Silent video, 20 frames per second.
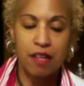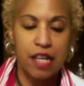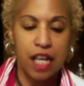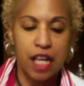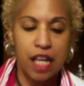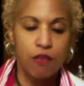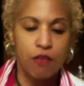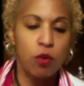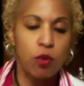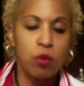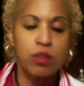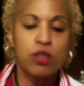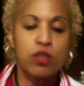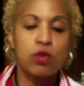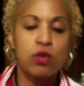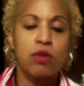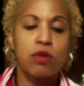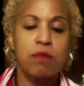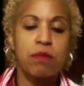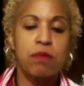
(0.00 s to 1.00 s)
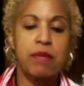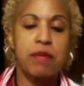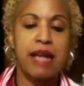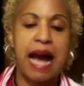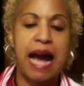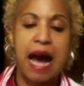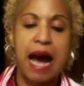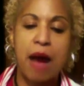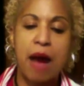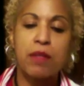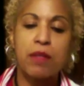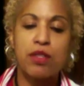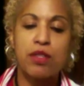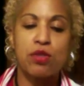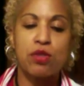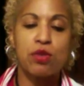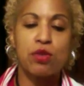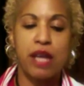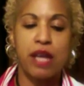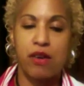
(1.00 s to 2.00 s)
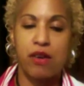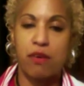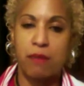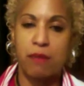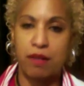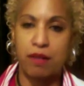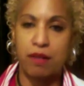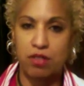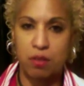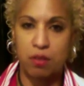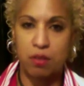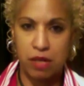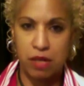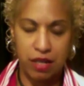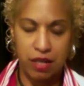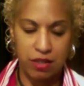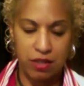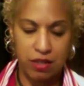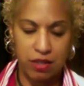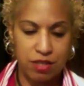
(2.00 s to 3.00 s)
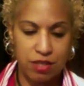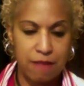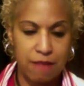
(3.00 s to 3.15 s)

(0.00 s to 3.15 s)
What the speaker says: If you were willing to admit how much you care about someone else,